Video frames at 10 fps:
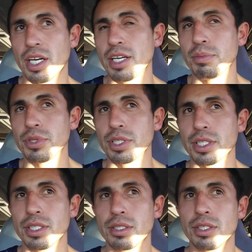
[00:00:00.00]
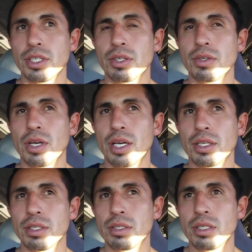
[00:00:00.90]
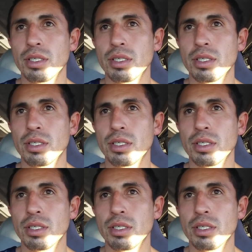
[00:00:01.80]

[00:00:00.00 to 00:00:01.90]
I am putting in, and